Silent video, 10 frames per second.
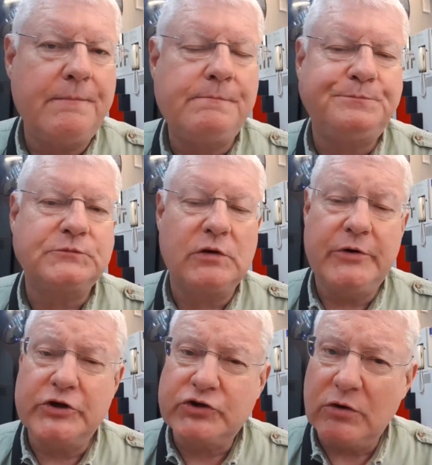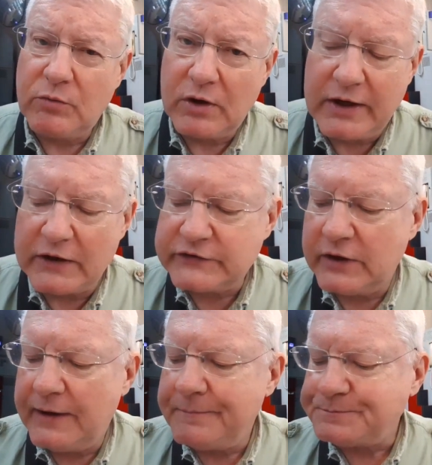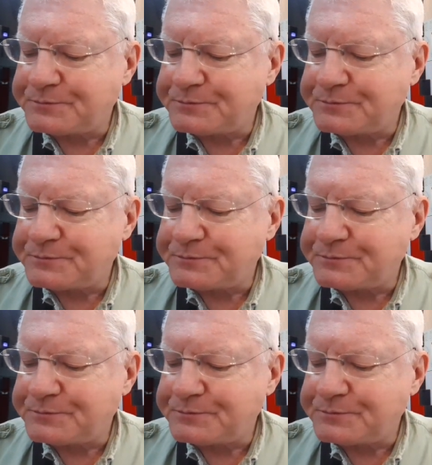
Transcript: It's going to be a short broadcast tonight.